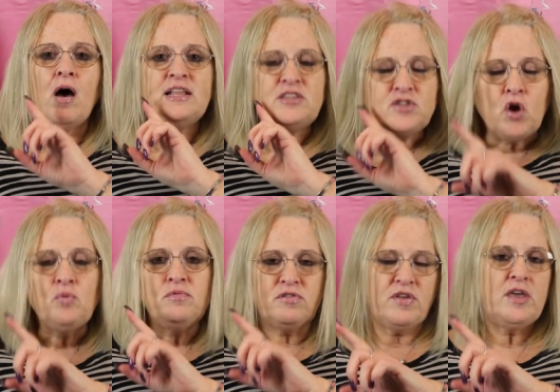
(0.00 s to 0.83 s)
I
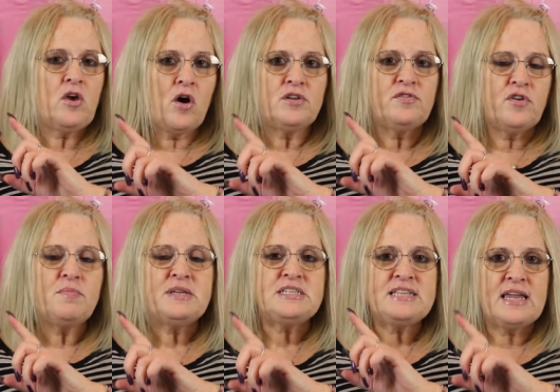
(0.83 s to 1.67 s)
don't think I'd have
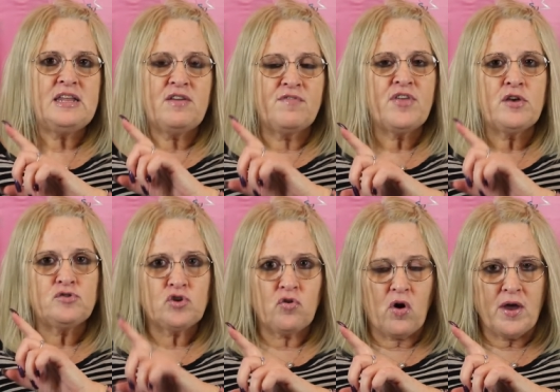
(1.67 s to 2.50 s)
committed any of
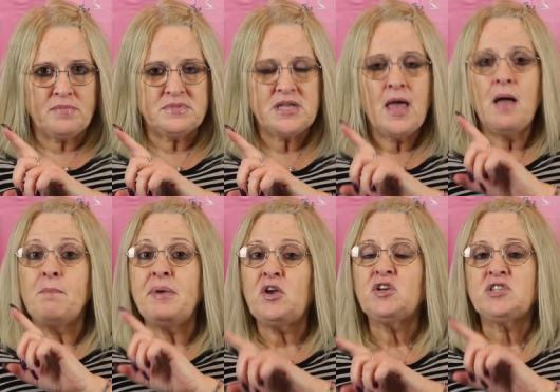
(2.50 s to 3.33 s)
those crimes
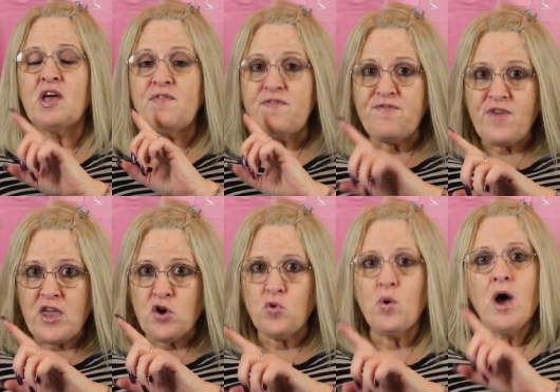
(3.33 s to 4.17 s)
because I
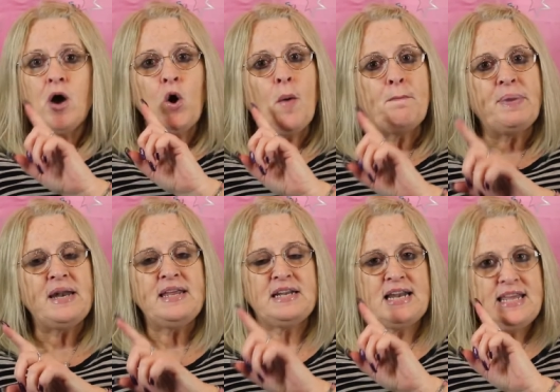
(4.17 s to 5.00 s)
feel
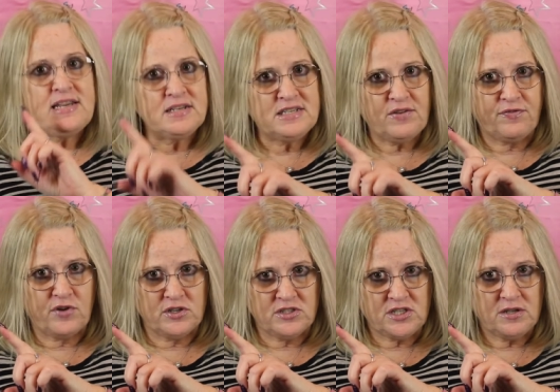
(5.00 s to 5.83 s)
completely
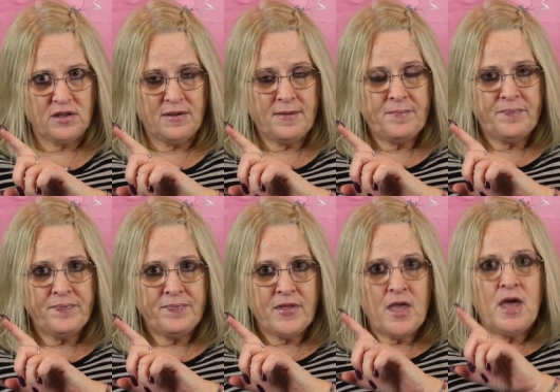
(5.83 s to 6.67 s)
different.
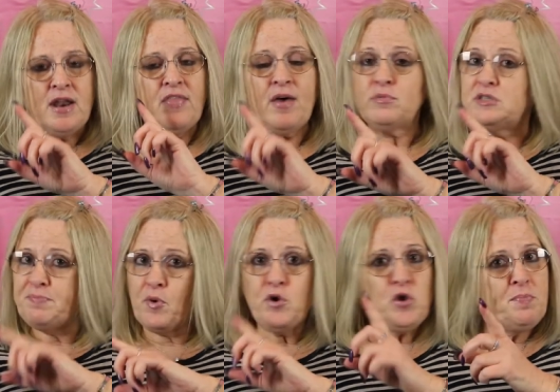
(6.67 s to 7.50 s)
Now, that was a
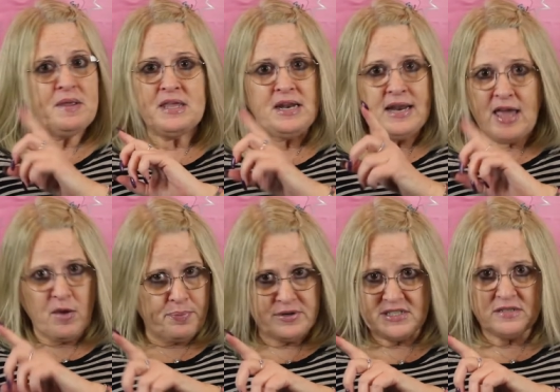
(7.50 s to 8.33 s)
boy who'd been in and out
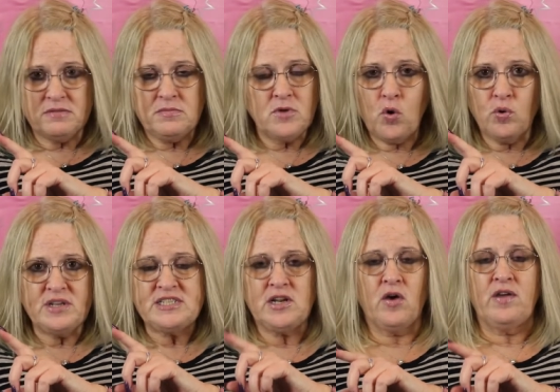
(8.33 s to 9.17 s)
of prison all
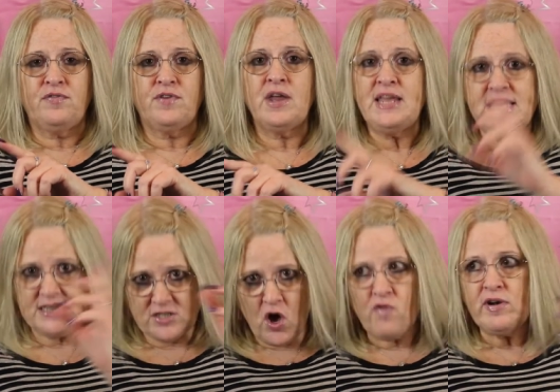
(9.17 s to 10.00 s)
his life, and he is
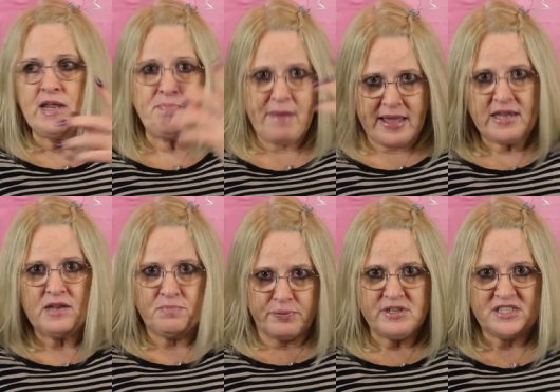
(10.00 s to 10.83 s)
currently back
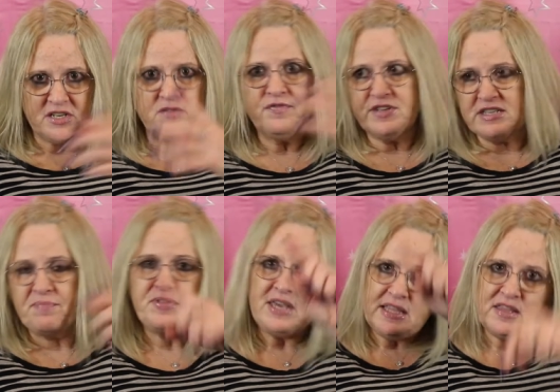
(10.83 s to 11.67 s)
in prison for
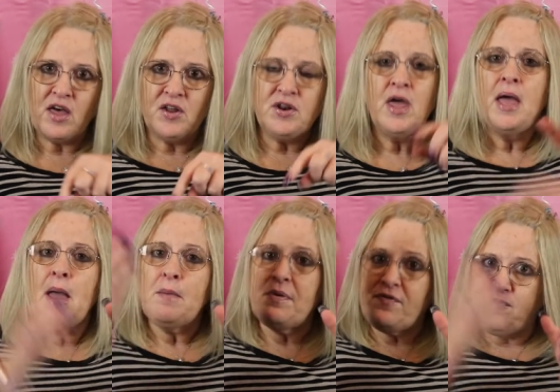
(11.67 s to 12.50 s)
something he'd done
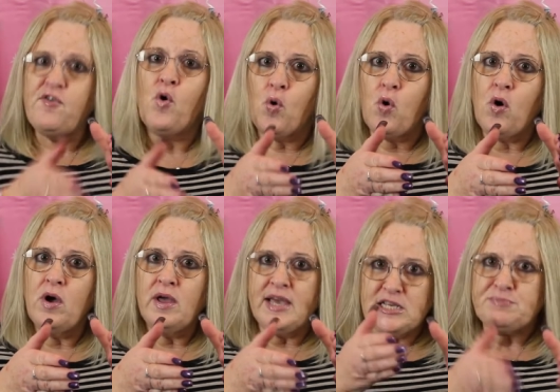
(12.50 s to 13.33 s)

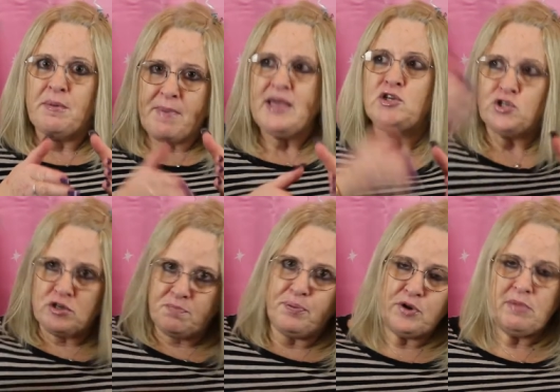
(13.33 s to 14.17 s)
before his
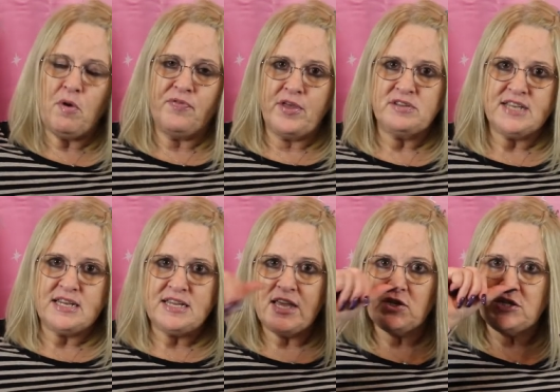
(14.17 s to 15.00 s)
probation put him on those
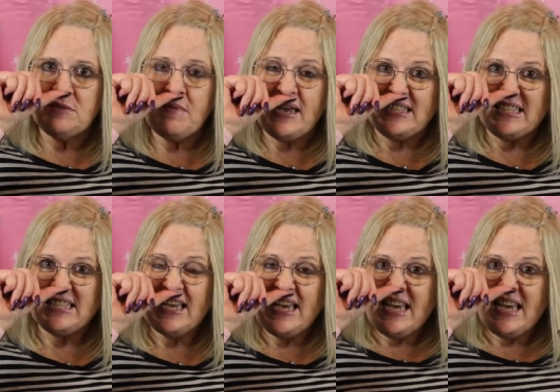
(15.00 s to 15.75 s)
ADHD meds.